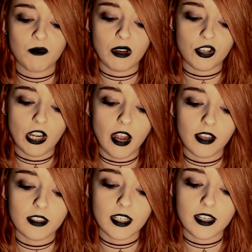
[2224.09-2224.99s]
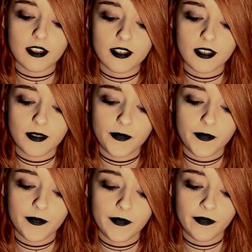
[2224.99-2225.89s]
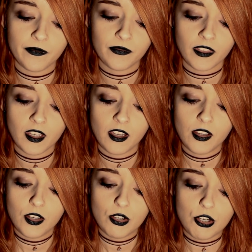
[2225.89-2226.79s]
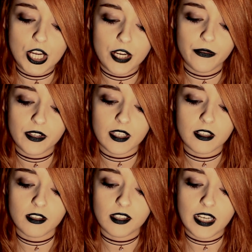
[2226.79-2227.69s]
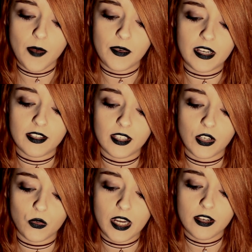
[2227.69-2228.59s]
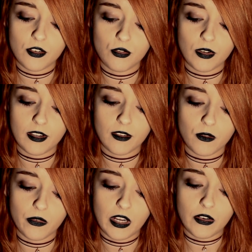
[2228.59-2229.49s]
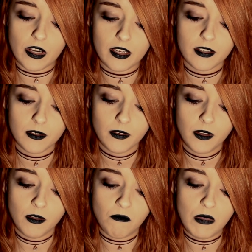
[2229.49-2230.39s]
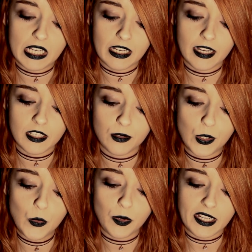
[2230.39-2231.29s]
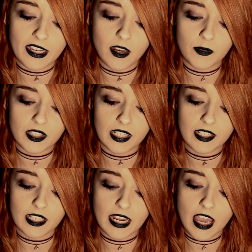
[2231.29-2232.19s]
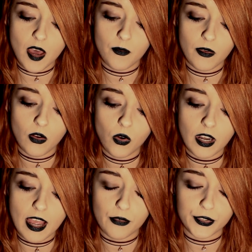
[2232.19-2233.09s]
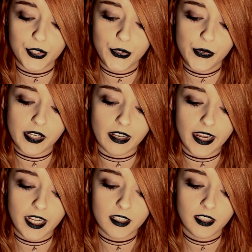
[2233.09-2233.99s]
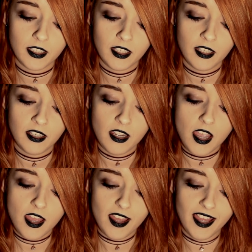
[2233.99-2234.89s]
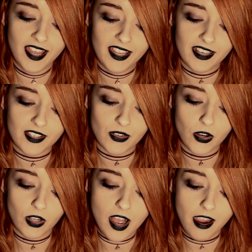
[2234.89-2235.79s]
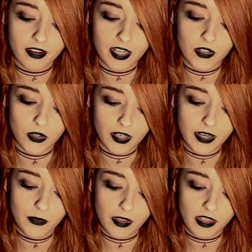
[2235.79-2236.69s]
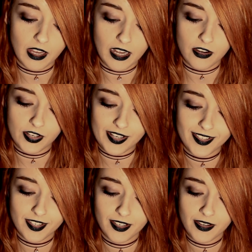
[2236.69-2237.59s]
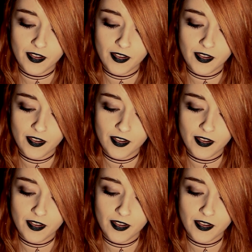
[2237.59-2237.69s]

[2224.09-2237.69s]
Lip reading: specialities. Sheer physical stamina is a great strength of Aries. Midnight, 2 p.m., 6 a.m., or afternoon delight. It is all hunky-dory with Aries.